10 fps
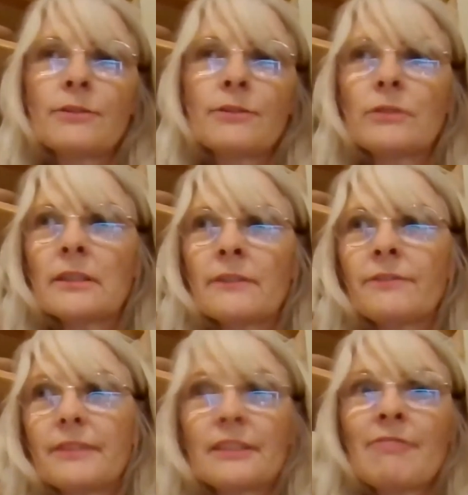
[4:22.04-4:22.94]
sort of
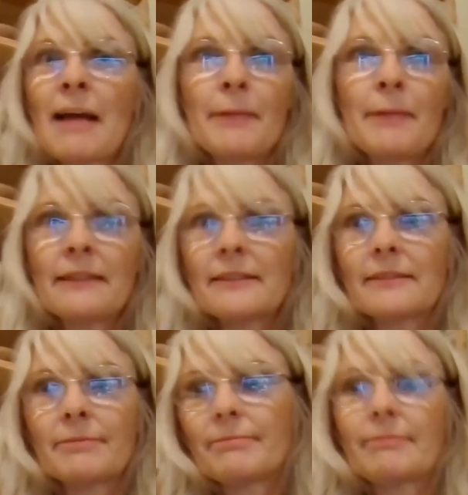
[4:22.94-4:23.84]
ceramic
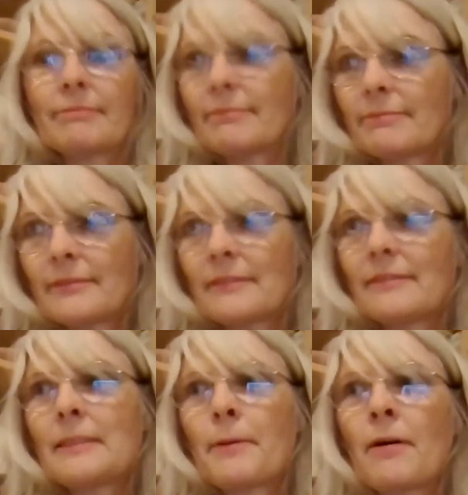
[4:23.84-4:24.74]

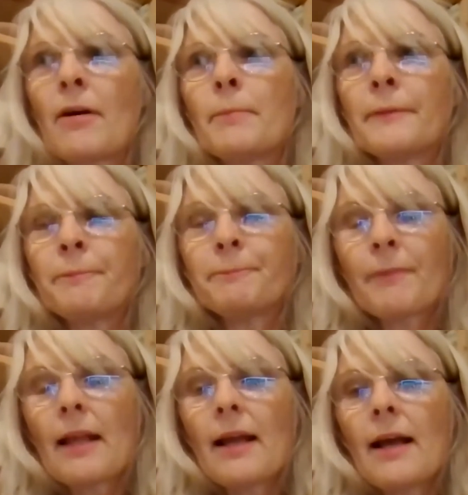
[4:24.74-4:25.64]
department.
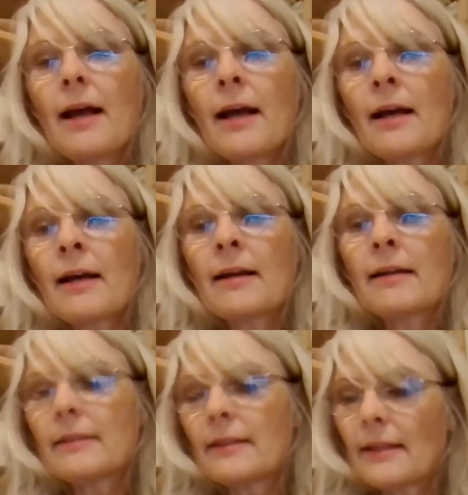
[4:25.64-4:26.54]

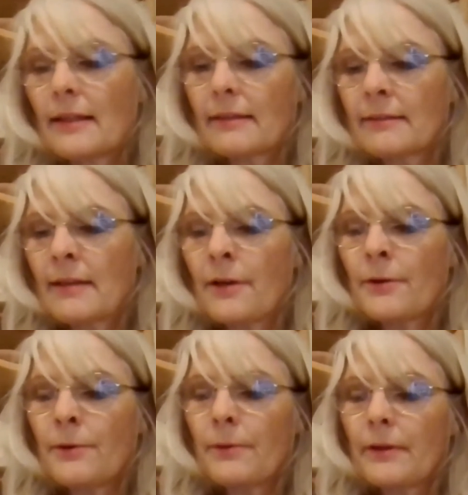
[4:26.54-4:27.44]

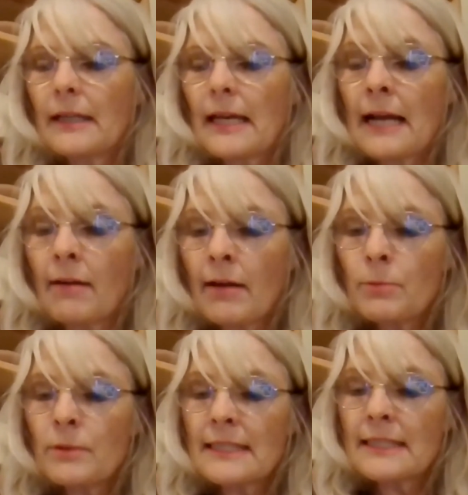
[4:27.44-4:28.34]
So, and I
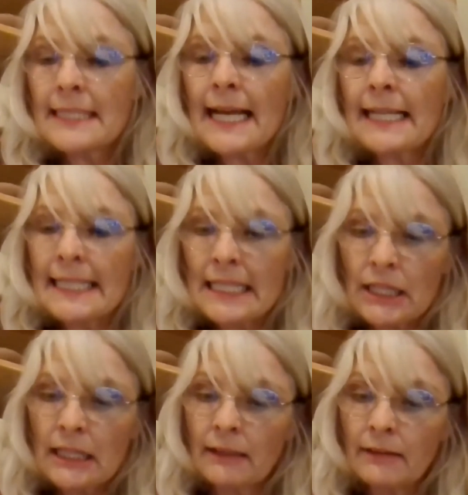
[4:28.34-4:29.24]
was the
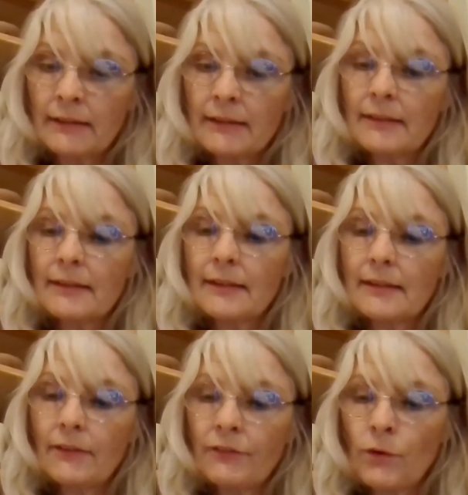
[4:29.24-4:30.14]
technician
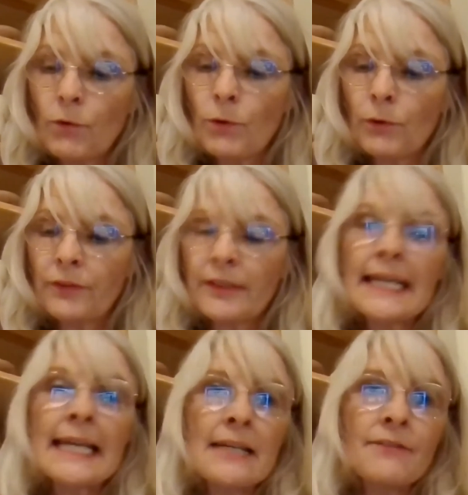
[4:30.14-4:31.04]
for the
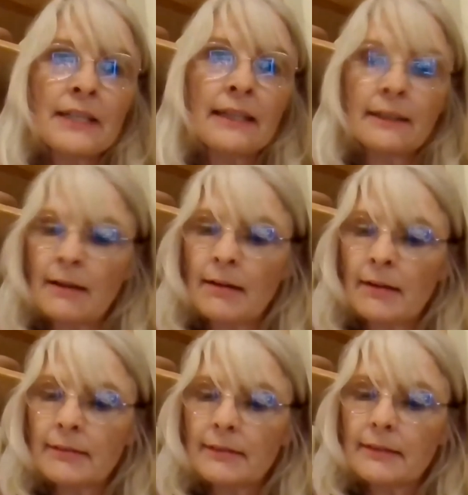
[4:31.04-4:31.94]
evening
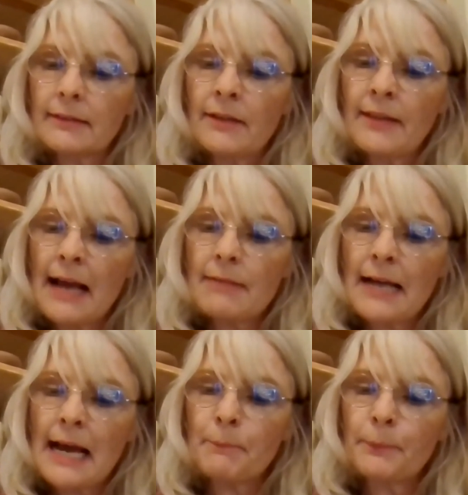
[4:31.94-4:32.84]
class. So that
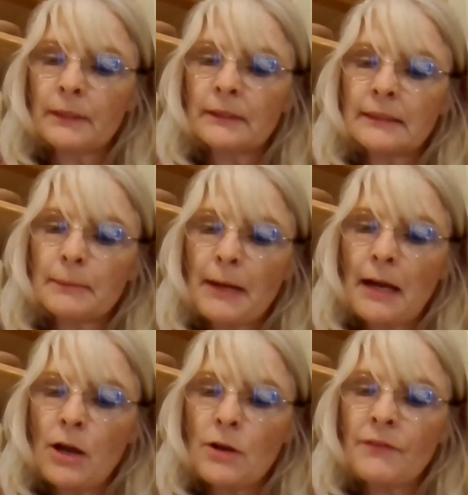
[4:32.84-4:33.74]
happened
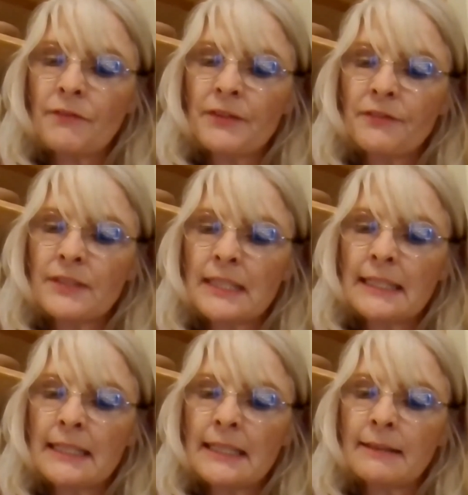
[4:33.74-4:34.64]
about over
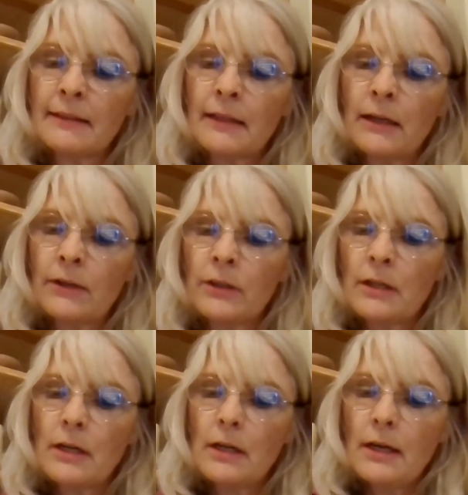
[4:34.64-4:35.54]
15 years ago.
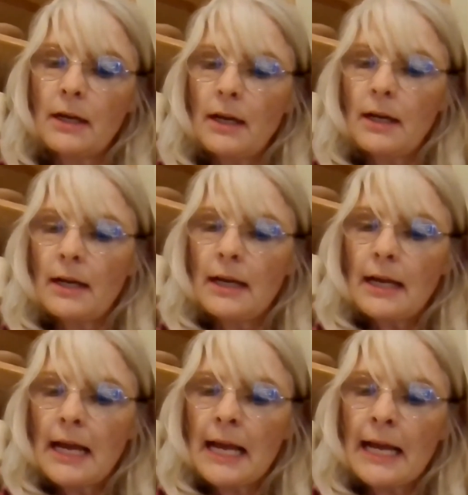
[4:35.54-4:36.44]

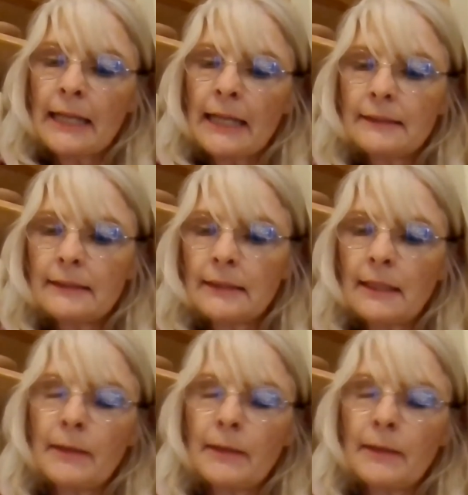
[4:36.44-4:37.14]
And